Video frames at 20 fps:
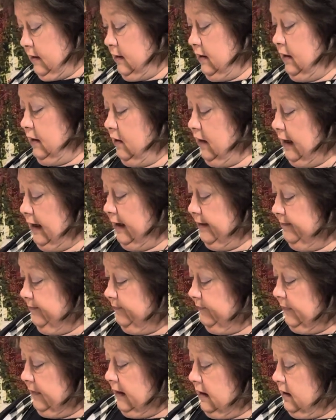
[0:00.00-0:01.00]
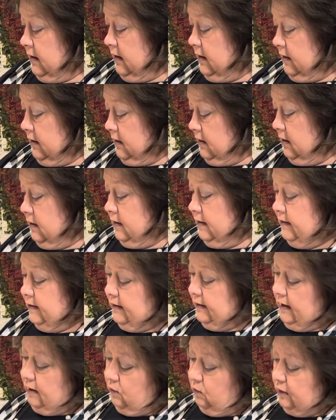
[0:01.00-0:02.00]
Okay,
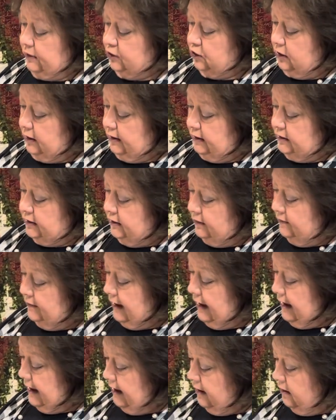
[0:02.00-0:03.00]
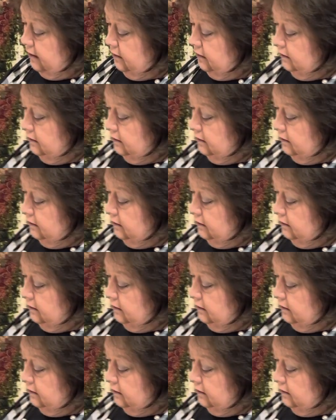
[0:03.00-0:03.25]
so what you're going to do now